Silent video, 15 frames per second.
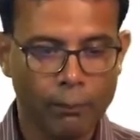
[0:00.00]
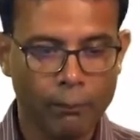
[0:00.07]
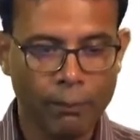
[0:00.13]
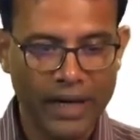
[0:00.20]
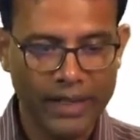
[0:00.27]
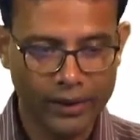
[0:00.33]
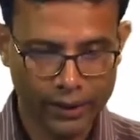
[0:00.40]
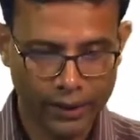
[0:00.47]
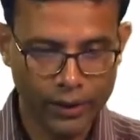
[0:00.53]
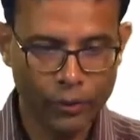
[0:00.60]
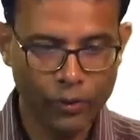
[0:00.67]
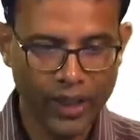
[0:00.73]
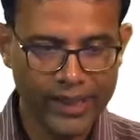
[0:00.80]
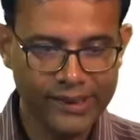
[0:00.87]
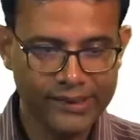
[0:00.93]
But
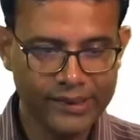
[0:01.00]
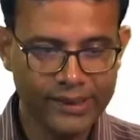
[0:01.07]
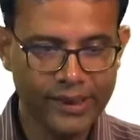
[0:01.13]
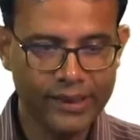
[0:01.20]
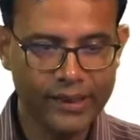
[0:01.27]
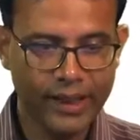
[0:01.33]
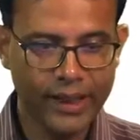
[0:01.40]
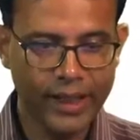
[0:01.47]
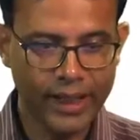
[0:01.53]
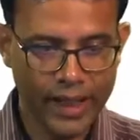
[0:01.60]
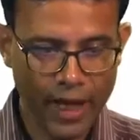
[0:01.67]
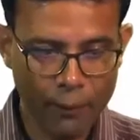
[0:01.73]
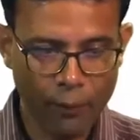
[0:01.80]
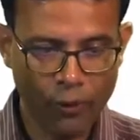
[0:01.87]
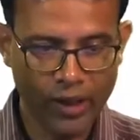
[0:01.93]
you can see the
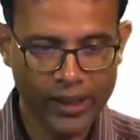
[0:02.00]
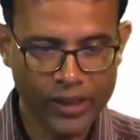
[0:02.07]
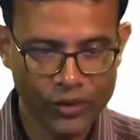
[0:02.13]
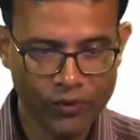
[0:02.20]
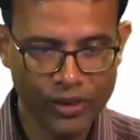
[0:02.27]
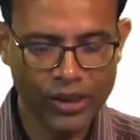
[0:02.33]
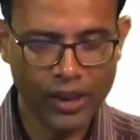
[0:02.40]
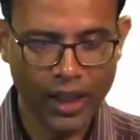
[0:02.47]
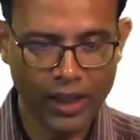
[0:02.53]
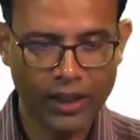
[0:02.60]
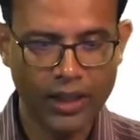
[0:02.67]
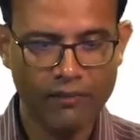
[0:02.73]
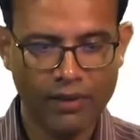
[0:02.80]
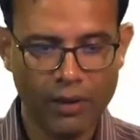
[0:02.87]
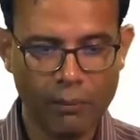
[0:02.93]
data points which are
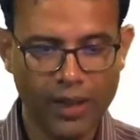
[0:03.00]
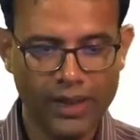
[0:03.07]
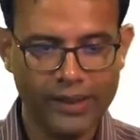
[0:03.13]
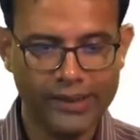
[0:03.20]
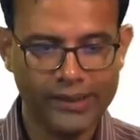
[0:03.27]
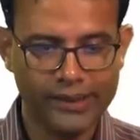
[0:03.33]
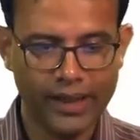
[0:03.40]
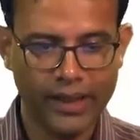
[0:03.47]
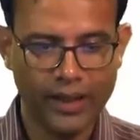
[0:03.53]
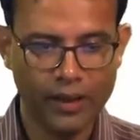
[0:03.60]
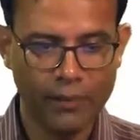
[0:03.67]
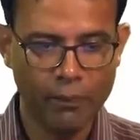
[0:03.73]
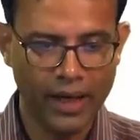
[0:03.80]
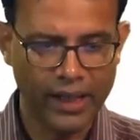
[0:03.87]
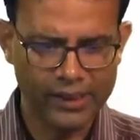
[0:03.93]
given by these
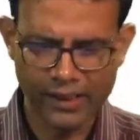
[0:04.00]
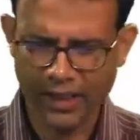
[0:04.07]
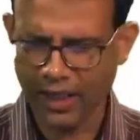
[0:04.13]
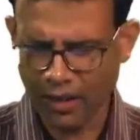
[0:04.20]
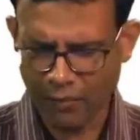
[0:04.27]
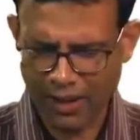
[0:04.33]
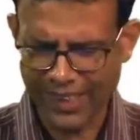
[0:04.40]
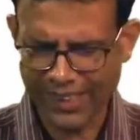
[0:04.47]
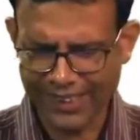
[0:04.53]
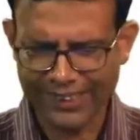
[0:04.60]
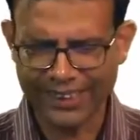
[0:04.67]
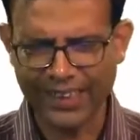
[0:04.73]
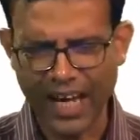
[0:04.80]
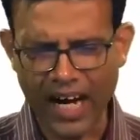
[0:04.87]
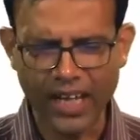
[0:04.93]
error bars are
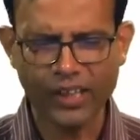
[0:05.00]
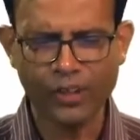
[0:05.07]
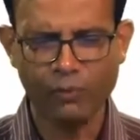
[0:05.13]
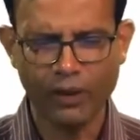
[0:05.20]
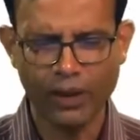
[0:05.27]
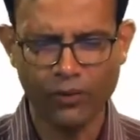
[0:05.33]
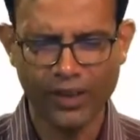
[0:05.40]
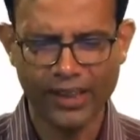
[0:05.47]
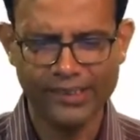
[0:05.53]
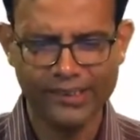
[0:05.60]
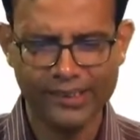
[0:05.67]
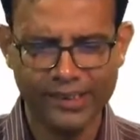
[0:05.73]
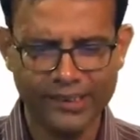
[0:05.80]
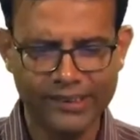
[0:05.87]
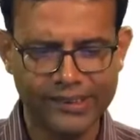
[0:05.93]
large, but you can
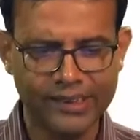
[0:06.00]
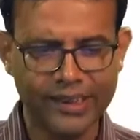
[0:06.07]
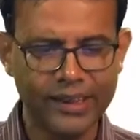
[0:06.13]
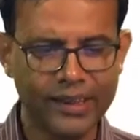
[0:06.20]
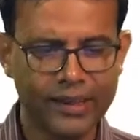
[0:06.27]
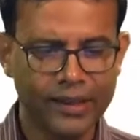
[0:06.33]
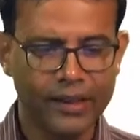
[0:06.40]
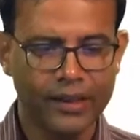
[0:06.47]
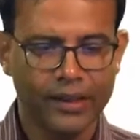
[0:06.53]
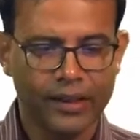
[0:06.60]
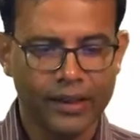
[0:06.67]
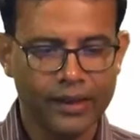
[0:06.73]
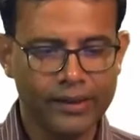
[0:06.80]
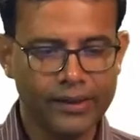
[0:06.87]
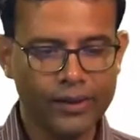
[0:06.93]
still see
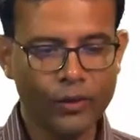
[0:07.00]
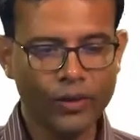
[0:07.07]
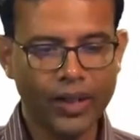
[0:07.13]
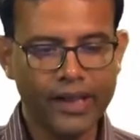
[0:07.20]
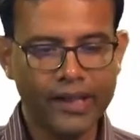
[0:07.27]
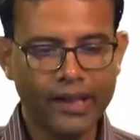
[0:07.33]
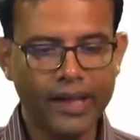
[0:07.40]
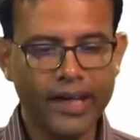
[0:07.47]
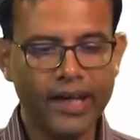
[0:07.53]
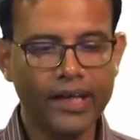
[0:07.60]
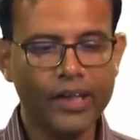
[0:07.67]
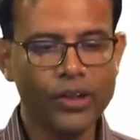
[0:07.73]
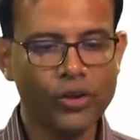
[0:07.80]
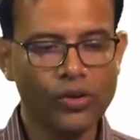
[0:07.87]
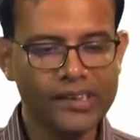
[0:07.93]
it
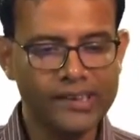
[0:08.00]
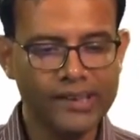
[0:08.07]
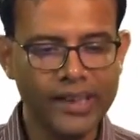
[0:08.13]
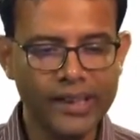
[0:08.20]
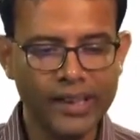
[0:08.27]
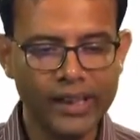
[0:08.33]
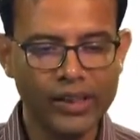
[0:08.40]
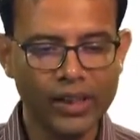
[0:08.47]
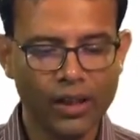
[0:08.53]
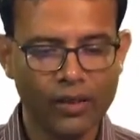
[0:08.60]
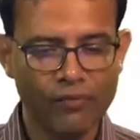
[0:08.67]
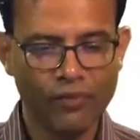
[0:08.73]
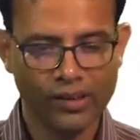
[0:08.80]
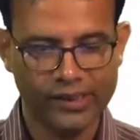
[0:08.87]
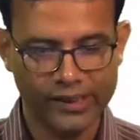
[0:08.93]
clearly shows signature
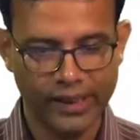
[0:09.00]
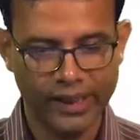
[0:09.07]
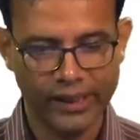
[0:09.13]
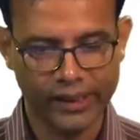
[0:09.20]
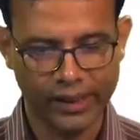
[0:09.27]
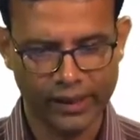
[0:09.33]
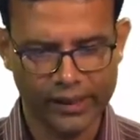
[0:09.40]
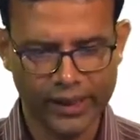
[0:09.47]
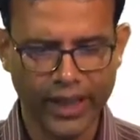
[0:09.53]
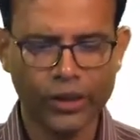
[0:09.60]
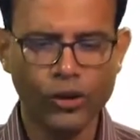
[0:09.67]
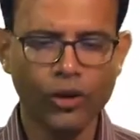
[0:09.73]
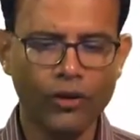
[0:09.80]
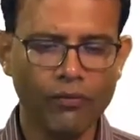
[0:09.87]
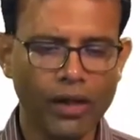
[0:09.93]
of oscillations.
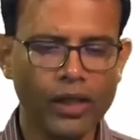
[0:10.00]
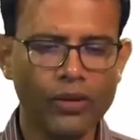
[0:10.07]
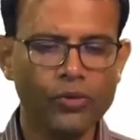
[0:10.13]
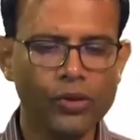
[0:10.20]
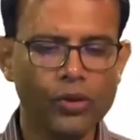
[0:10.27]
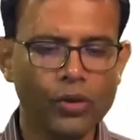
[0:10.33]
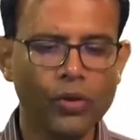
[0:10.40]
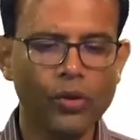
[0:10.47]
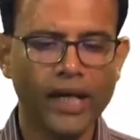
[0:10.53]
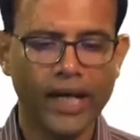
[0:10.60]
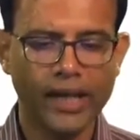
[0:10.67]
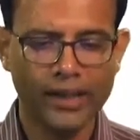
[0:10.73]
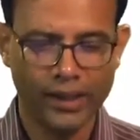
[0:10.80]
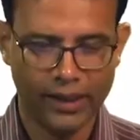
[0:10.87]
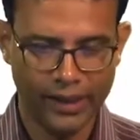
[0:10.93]
Actually, what you should look at